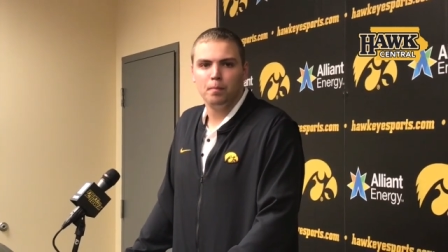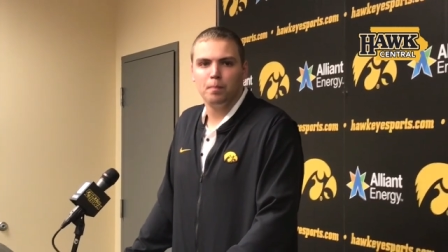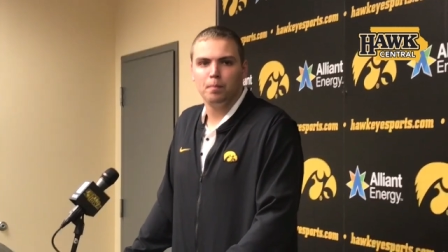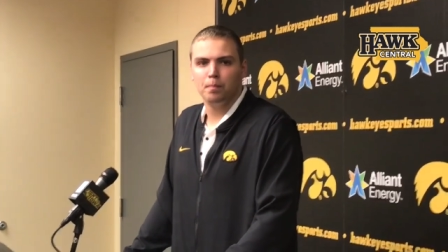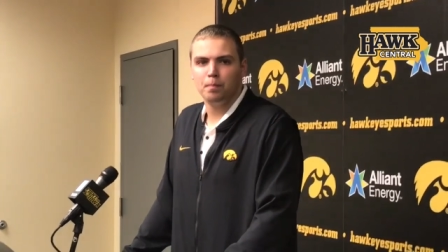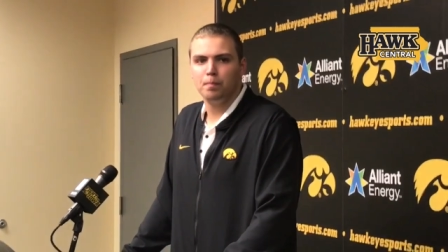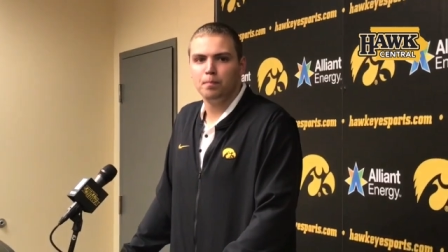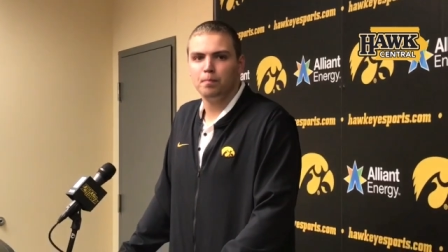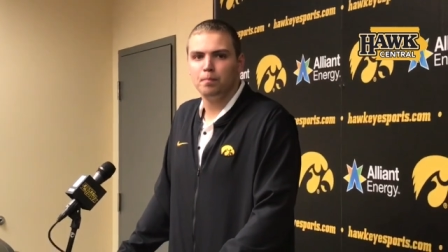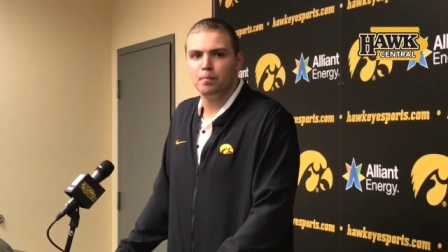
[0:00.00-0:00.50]

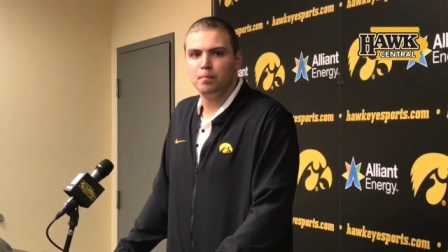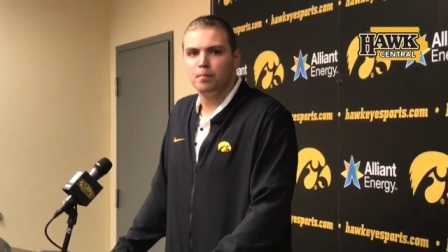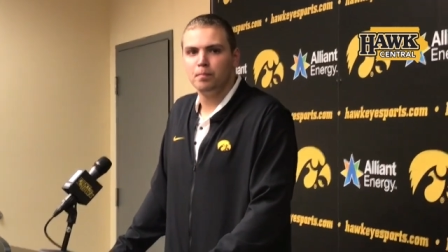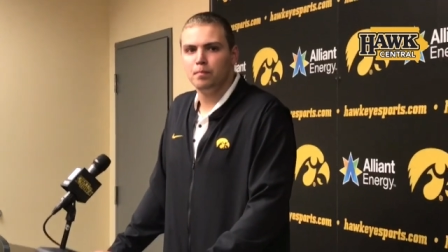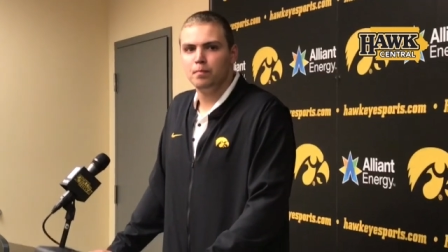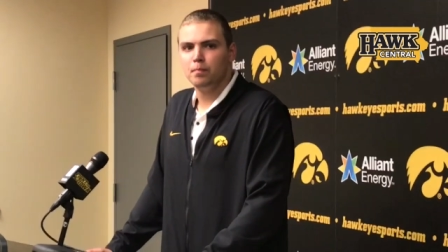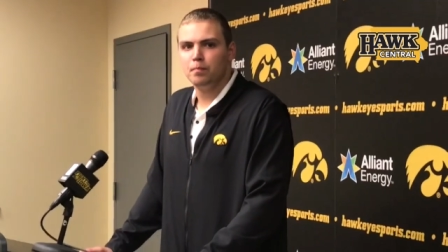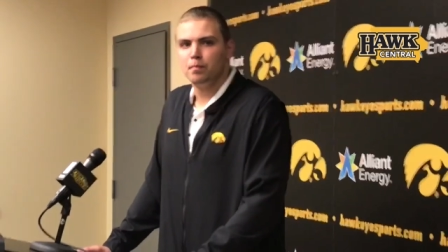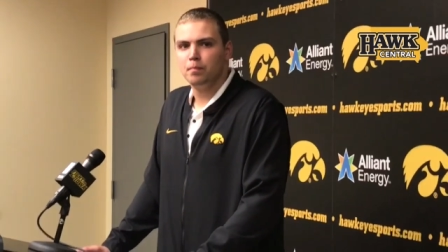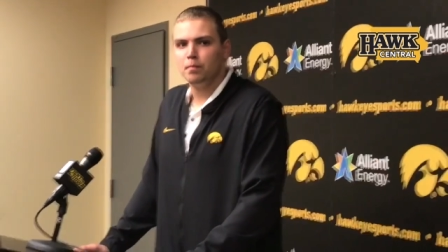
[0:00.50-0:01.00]
T V
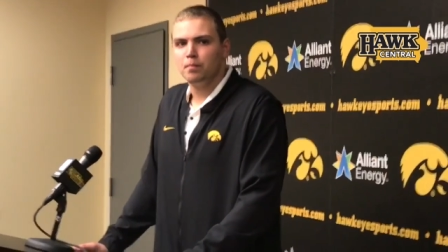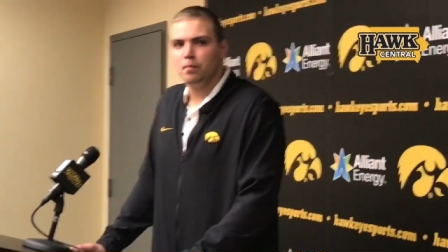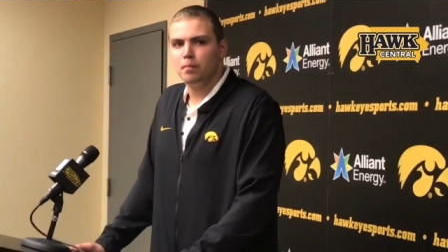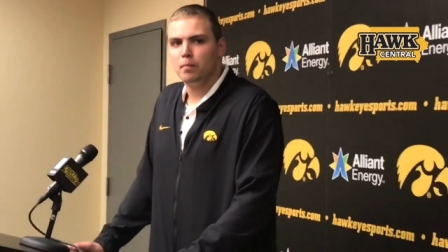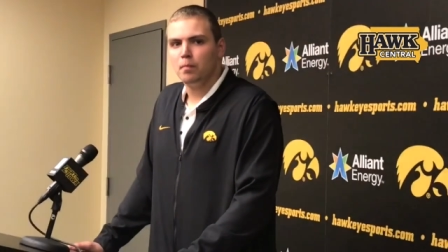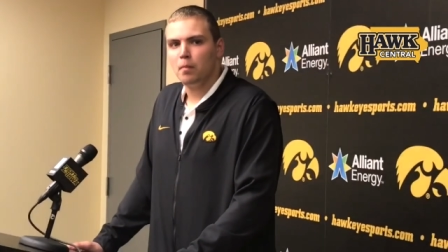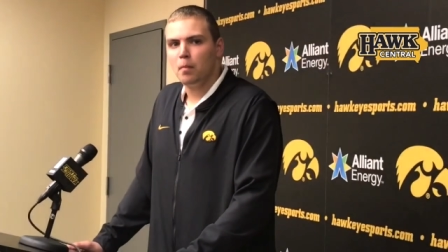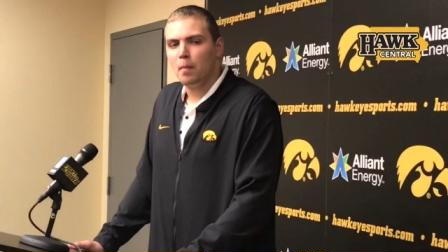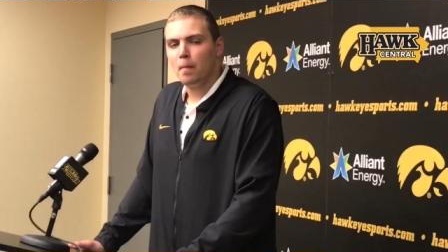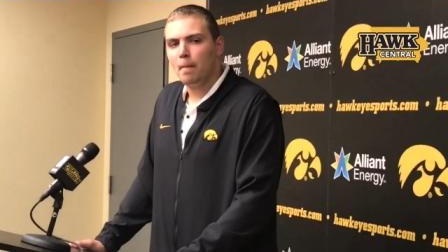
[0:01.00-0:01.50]
broadcast said,
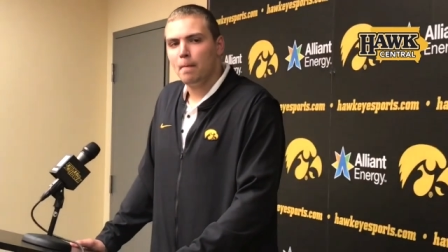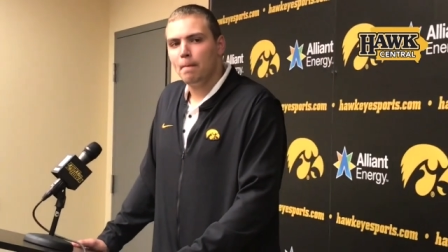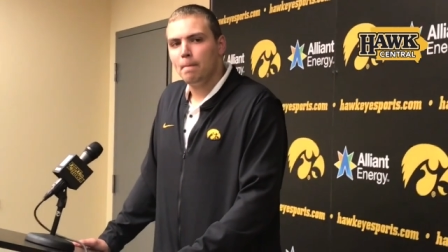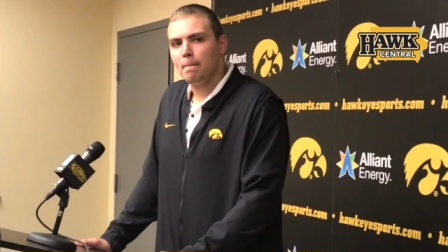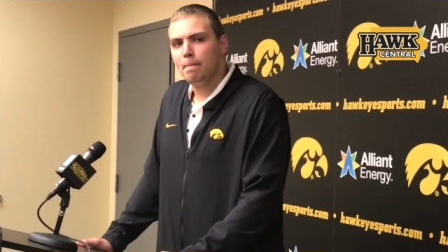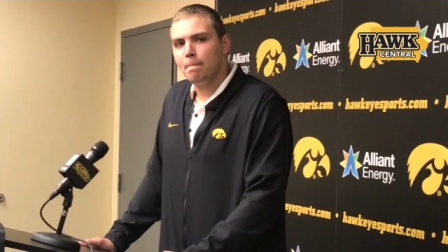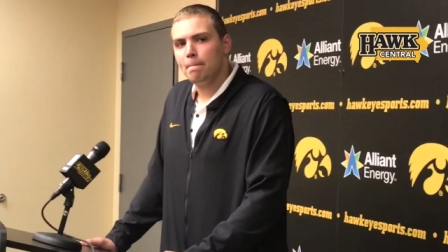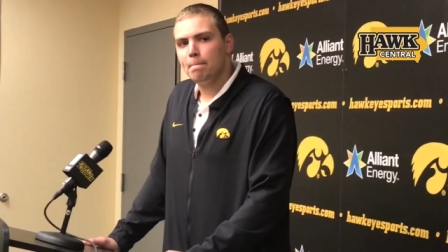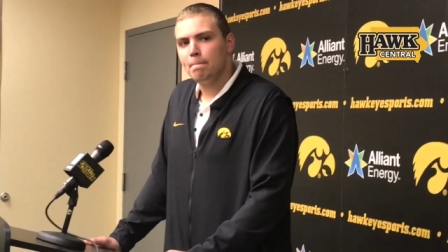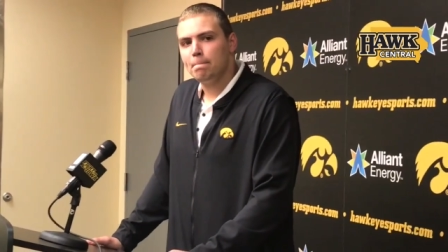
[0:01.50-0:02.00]

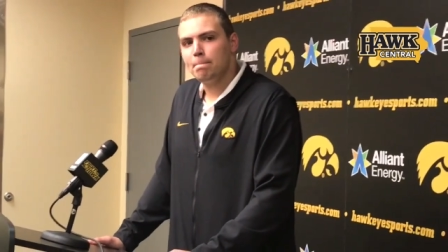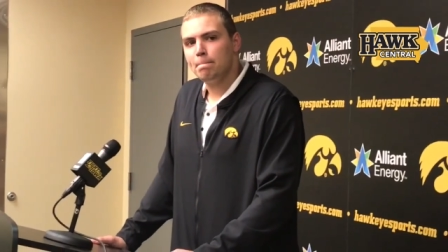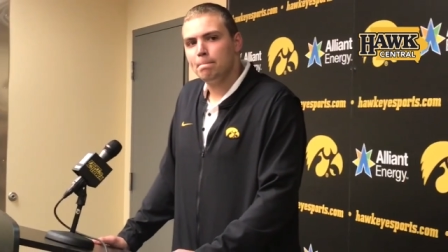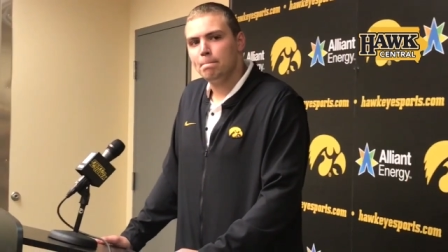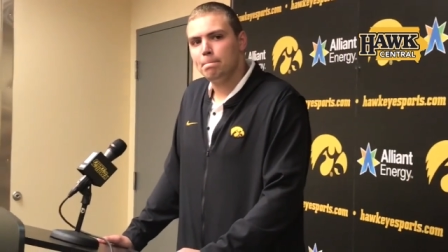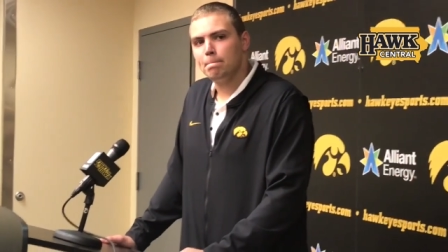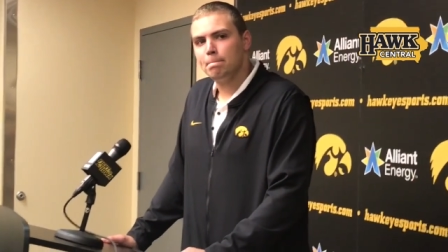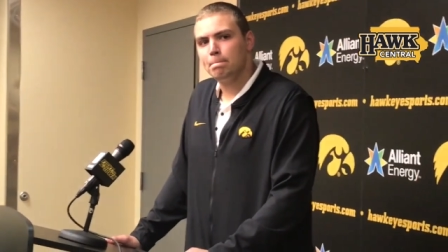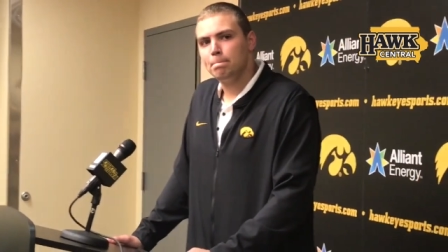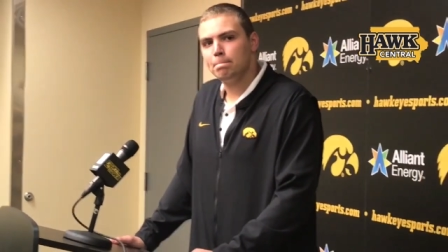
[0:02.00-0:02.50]
looked
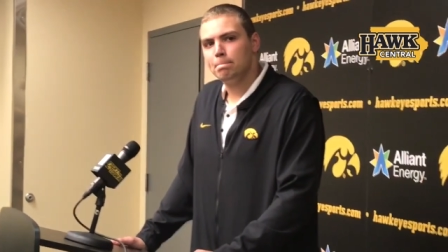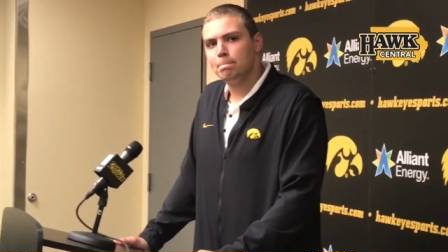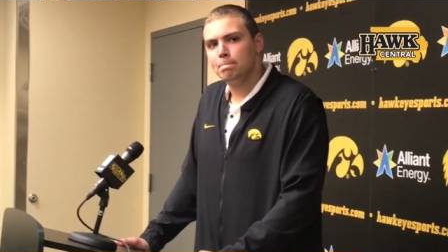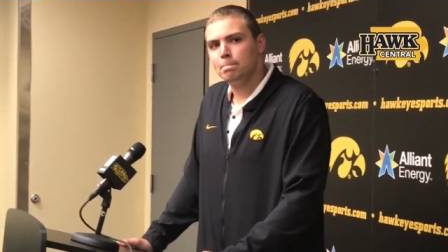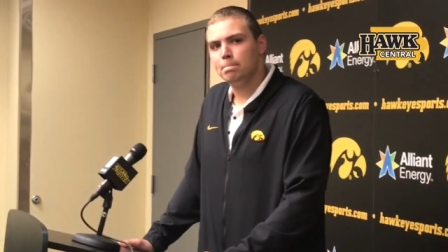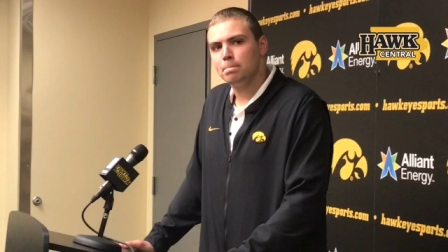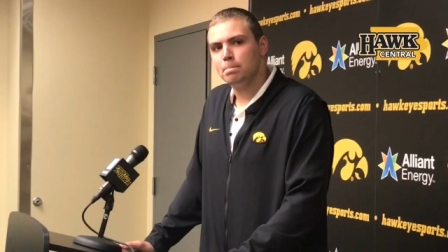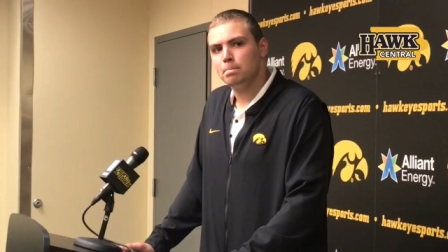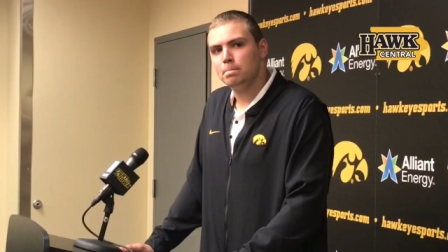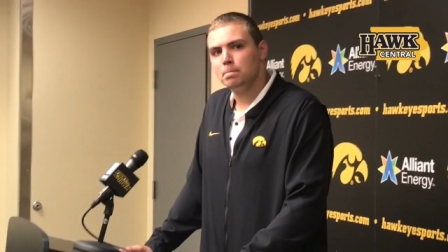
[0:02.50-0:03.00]
like you injured your
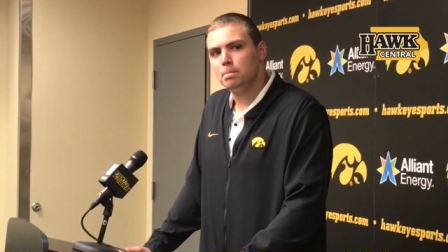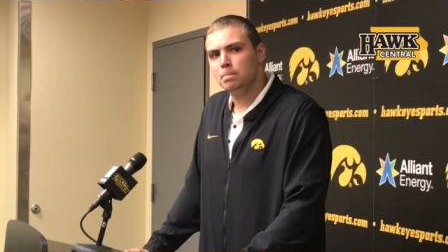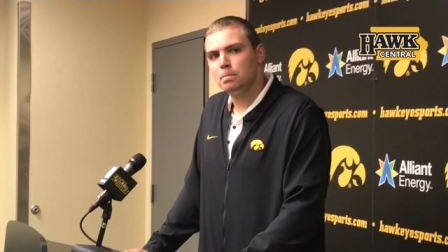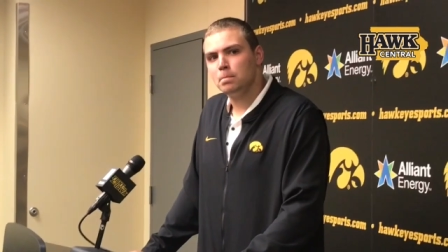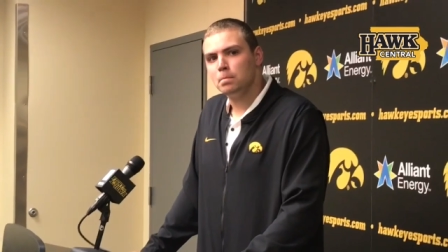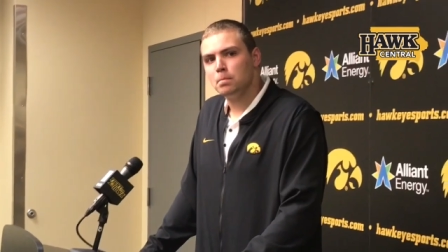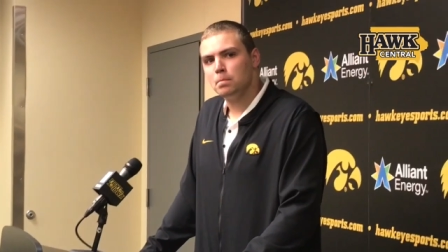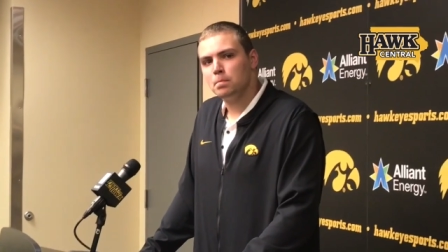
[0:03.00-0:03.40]
hand.